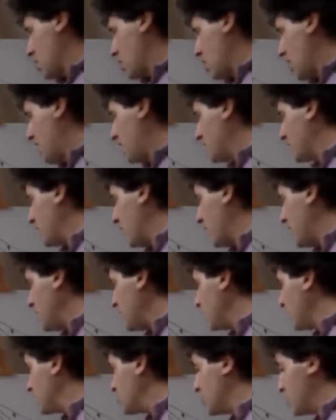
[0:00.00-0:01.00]
After
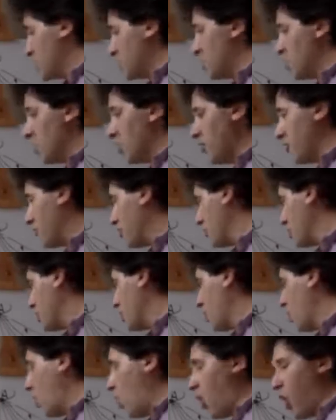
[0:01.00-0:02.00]
any rejected
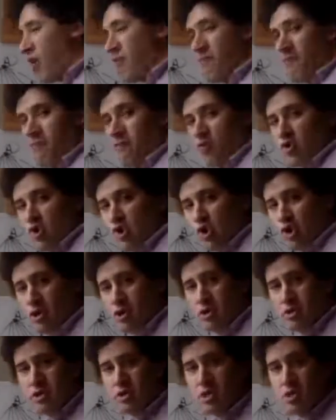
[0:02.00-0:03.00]
offer,
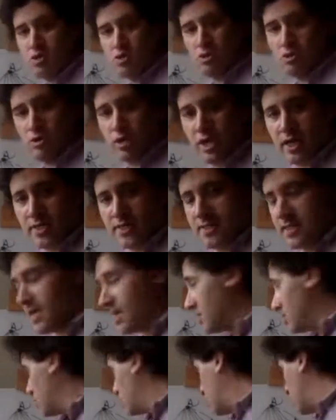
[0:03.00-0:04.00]
neither gets
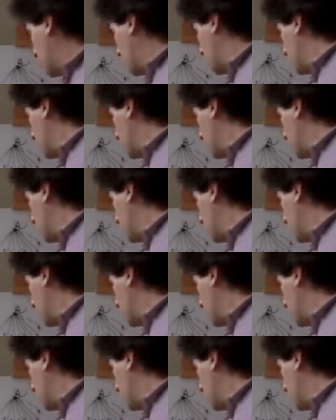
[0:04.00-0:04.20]
anything.